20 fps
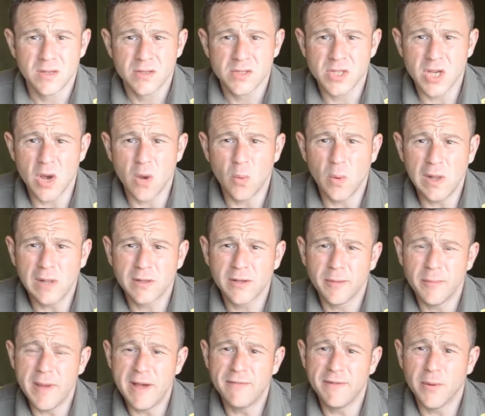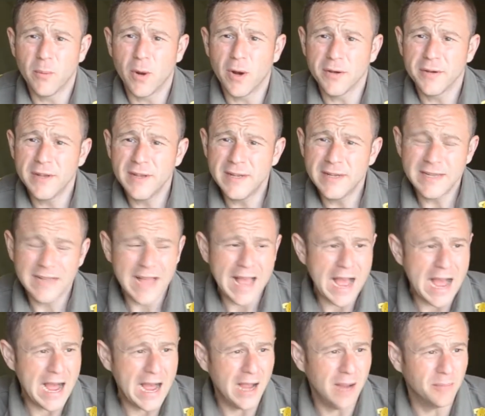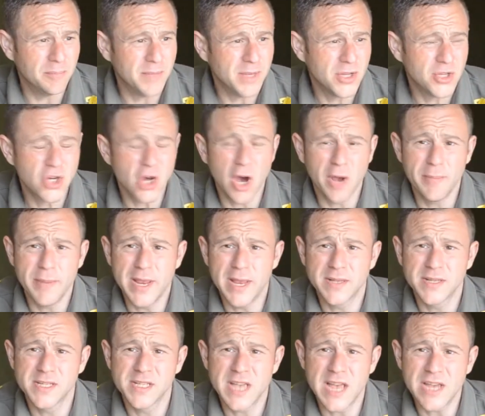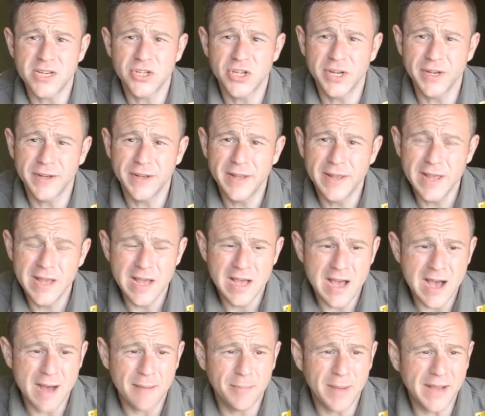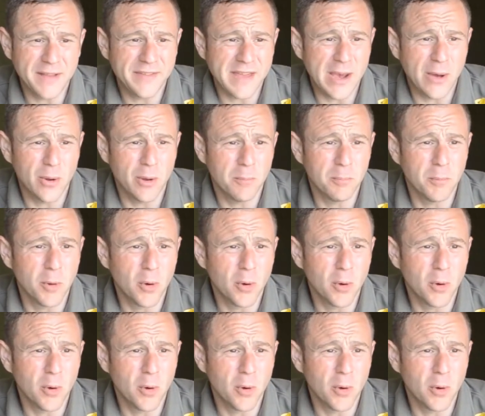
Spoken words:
So welcome everyone. You join me in session. I'm back down on